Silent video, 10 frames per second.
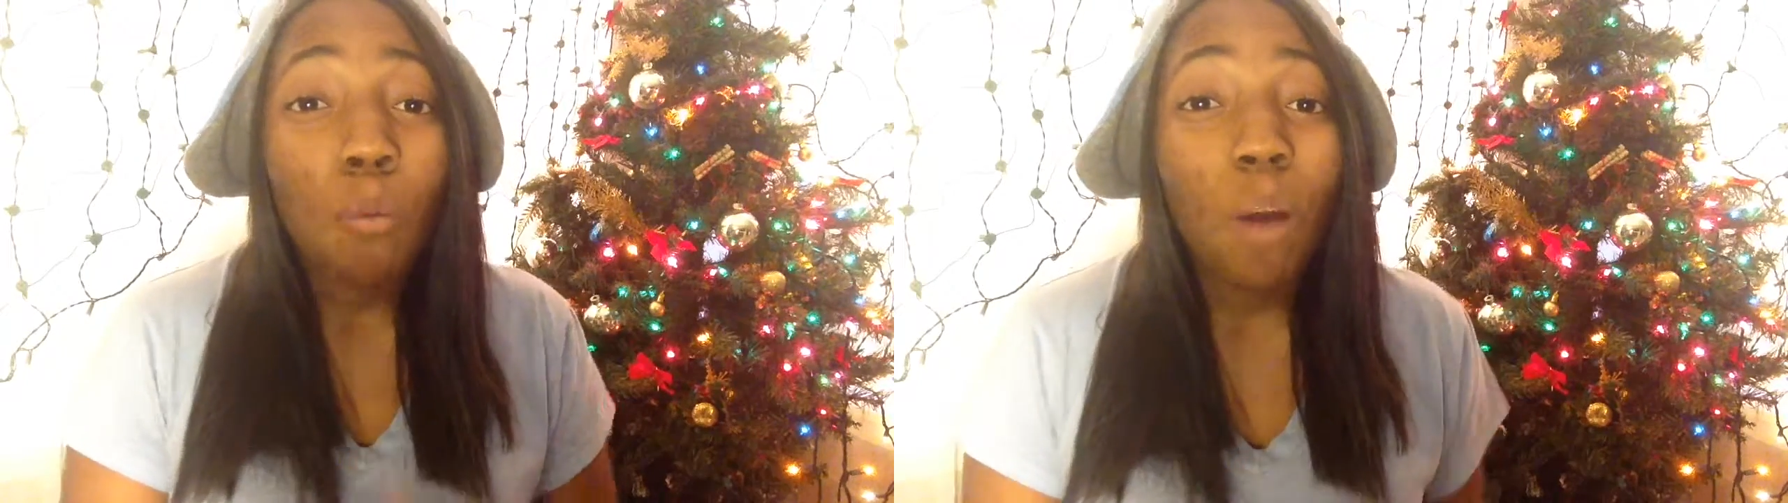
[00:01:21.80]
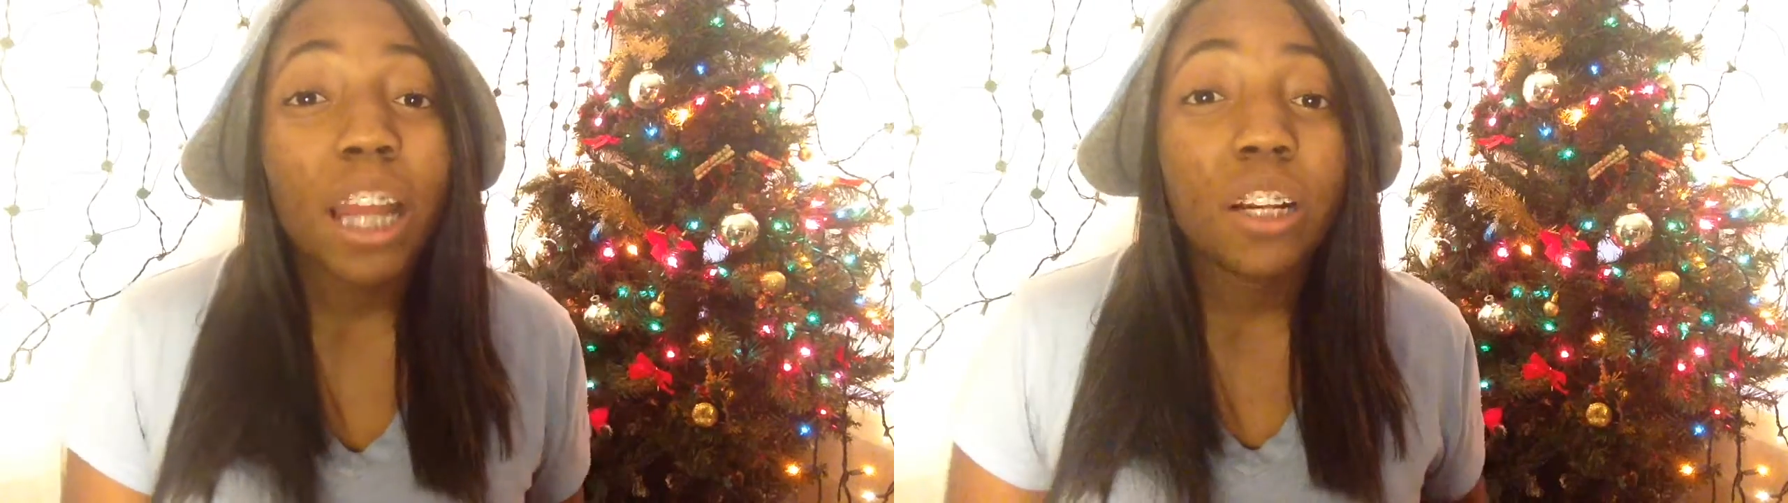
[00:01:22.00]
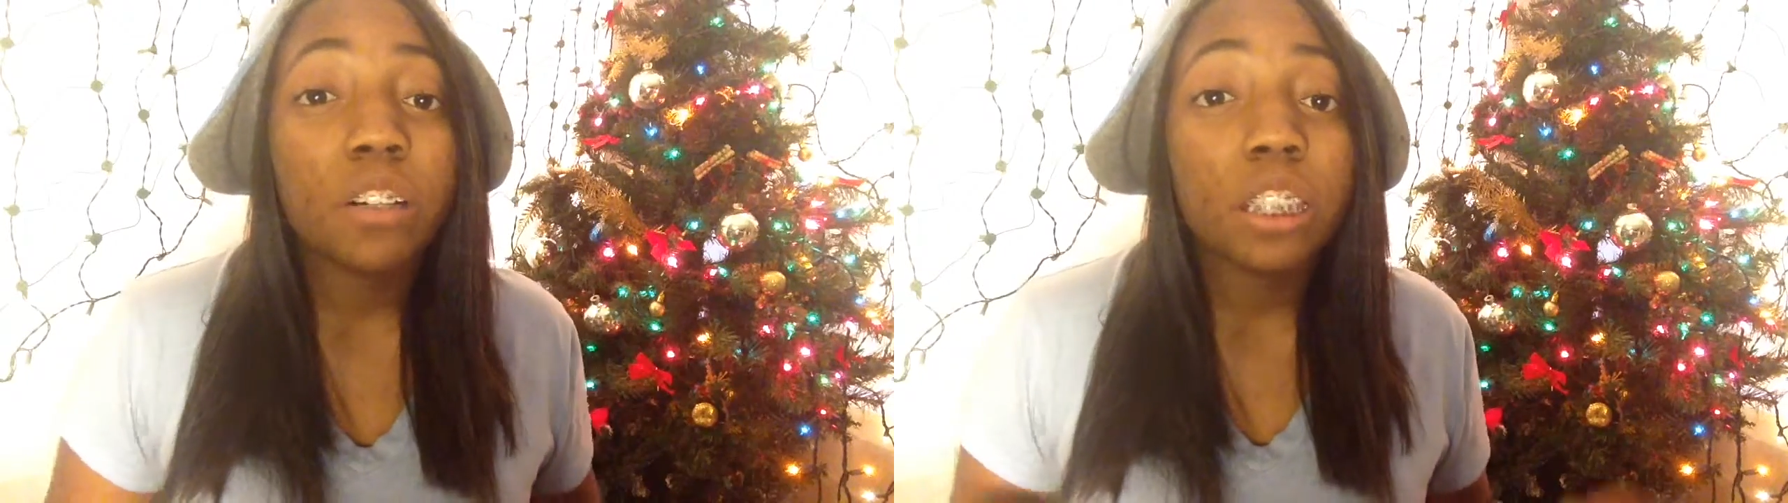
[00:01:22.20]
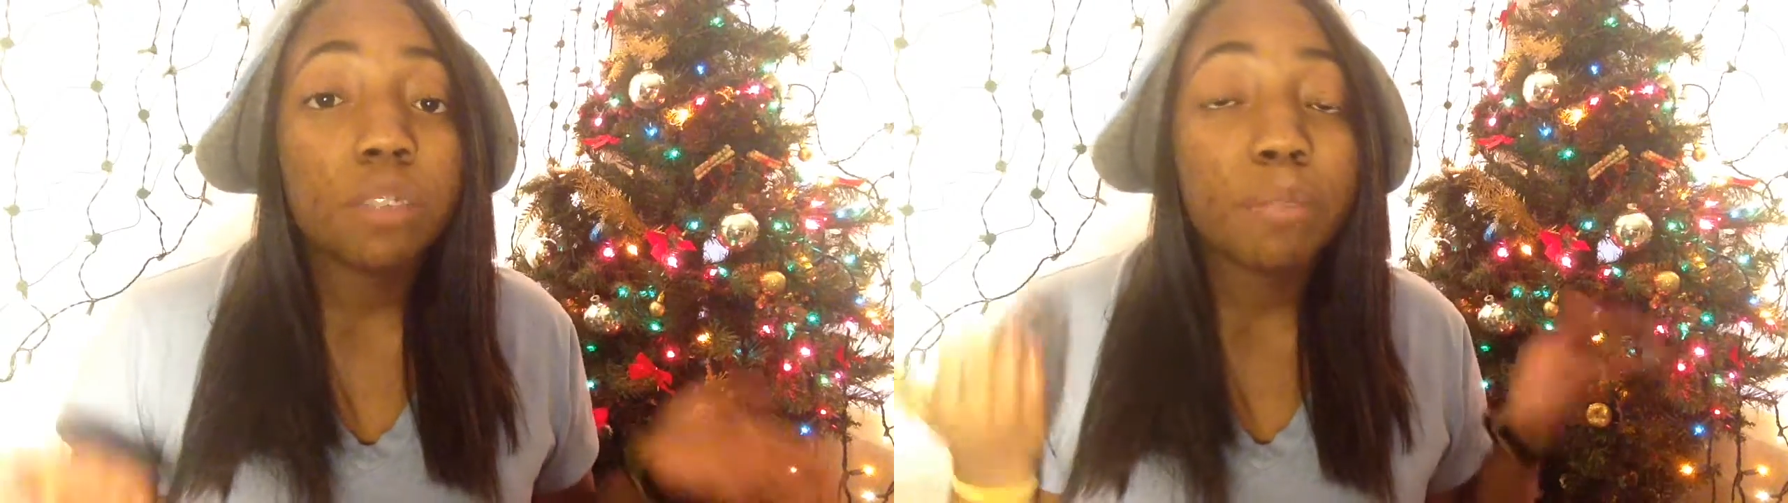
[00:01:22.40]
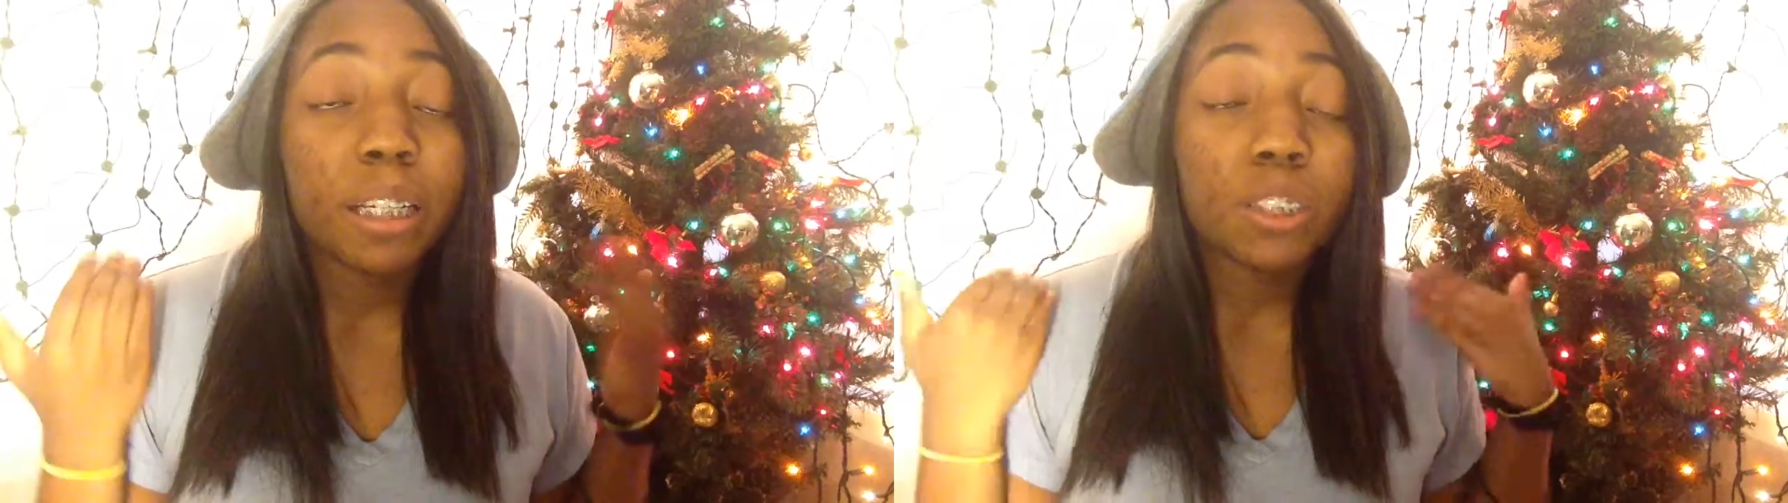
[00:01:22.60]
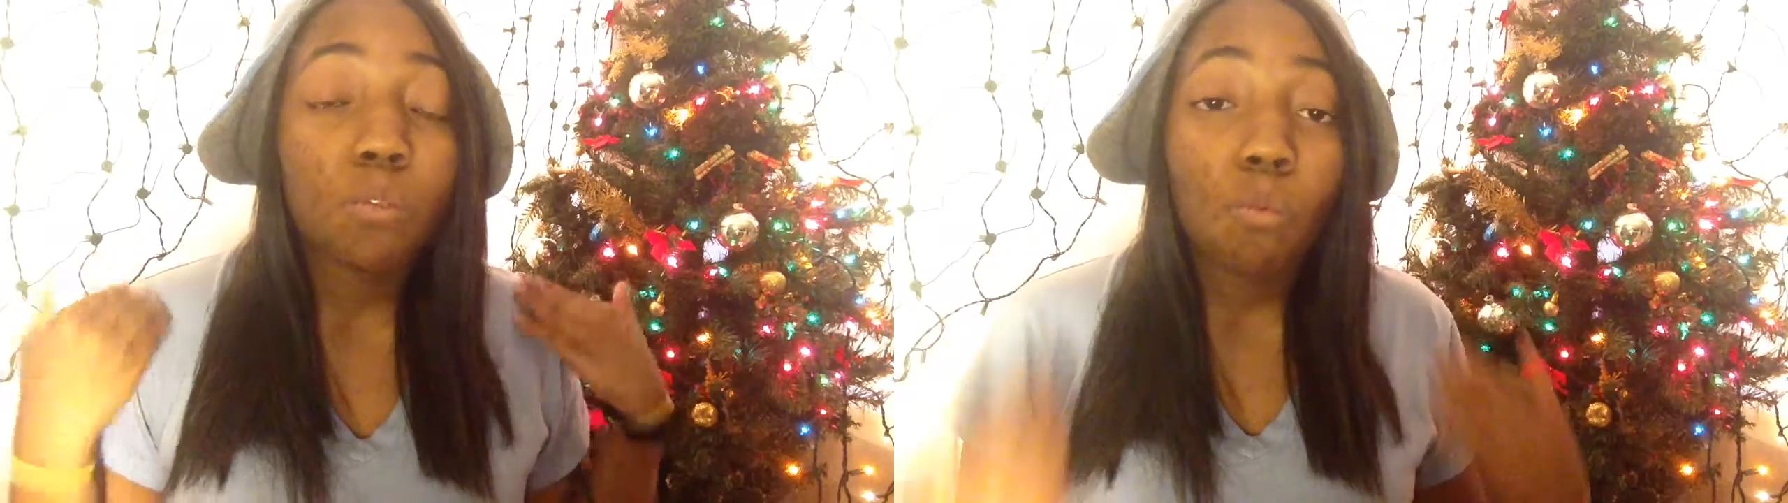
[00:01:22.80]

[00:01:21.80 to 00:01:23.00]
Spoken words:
white Christmas